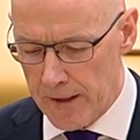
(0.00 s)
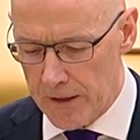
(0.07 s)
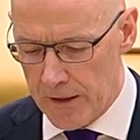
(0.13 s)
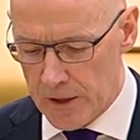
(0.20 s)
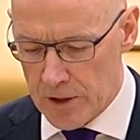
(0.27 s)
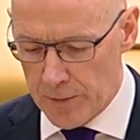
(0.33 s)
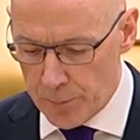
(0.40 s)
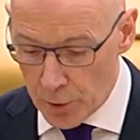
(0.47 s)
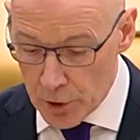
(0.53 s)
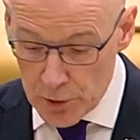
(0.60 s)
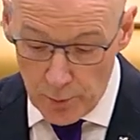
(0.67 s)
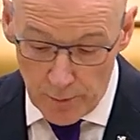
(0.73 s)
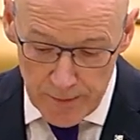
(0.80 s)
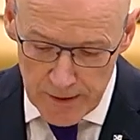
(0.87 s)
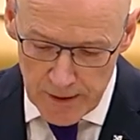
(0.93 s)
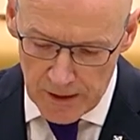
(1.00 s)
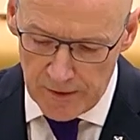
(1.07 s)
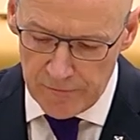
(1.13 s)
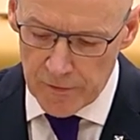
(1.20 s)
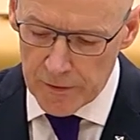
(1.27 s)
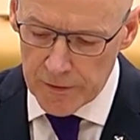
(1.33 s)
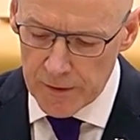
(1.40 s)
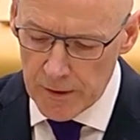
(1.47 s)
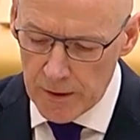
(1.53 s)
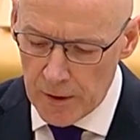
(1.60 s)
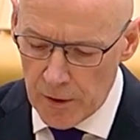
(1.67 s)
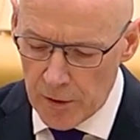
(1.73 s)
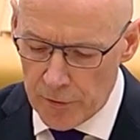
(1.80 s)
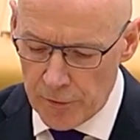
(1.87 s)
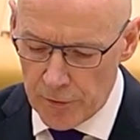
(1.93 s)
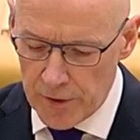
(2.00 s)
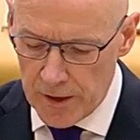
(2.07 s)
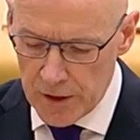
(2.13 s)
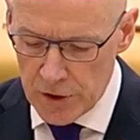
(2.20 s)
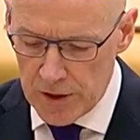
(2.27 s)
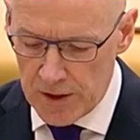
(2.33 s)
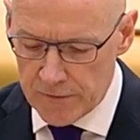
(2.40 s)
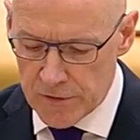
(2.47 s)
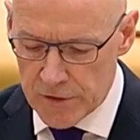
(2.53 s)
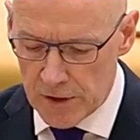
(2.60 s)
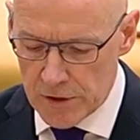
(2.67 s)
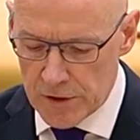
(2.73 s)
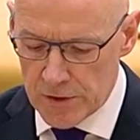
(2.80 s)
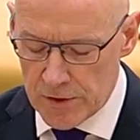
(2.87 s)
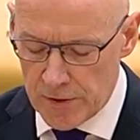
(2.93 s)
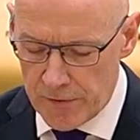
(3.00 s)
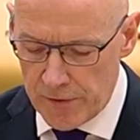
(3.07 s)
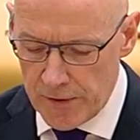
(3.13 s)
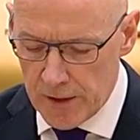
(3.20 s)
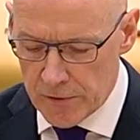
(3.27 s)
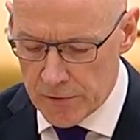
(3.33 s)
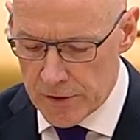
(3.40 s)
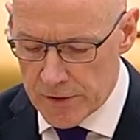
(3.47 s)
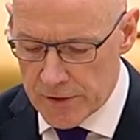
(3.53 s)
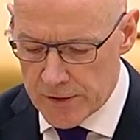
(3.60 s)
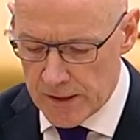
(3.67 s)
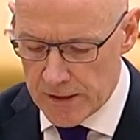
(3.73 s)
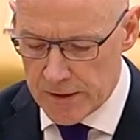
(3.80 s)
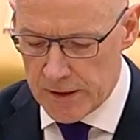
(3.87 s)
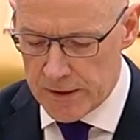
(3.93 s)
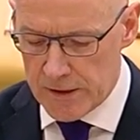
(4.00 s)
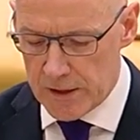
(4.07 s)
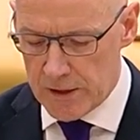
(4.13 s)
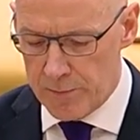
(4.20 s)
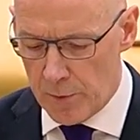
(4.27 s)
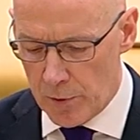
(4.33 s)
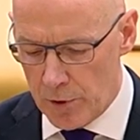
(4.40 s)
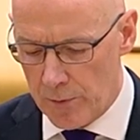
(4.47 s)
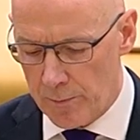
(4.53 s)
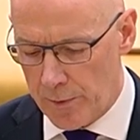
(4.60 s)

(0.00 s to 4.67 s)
This approach will be delivered through initiatives such as the £366 million